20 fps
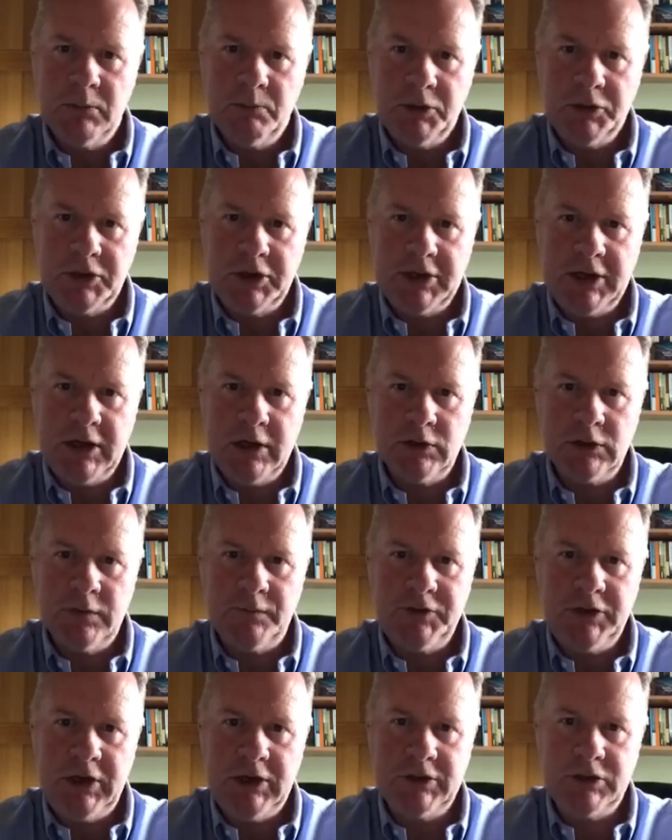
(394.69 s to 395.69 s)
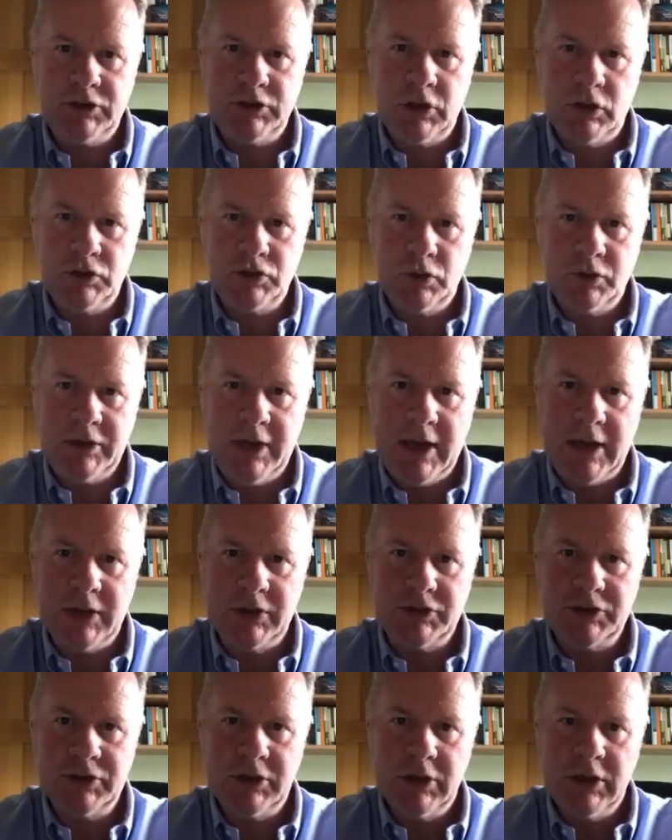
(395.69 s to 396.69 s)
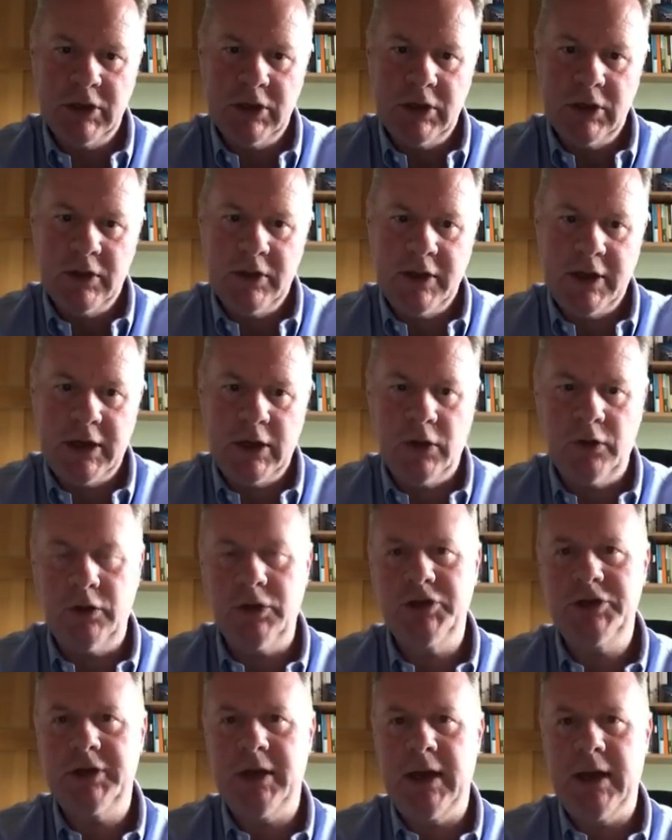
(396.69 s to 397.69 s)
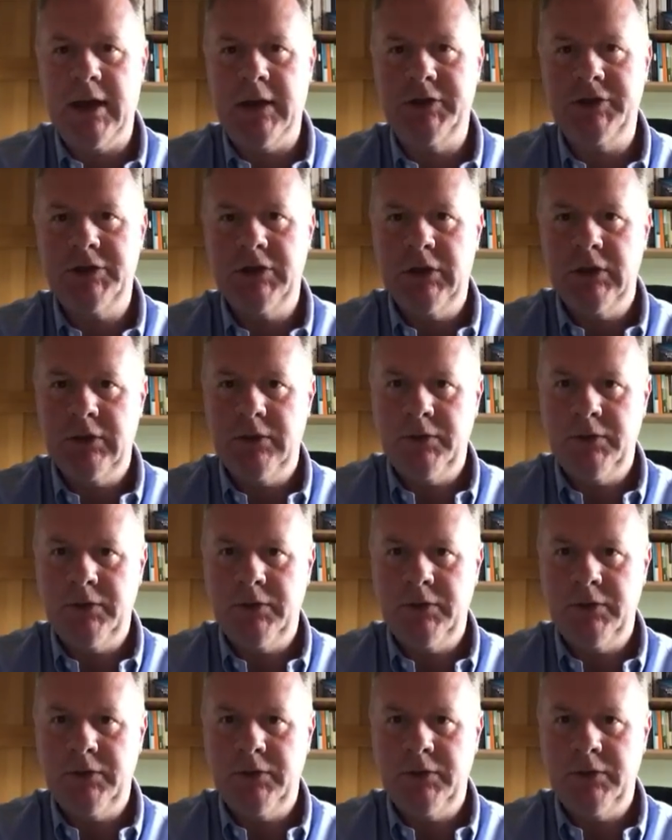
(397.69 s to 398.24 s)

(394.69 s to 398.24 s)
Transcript: But the tears of Jesus also tell us that he understands.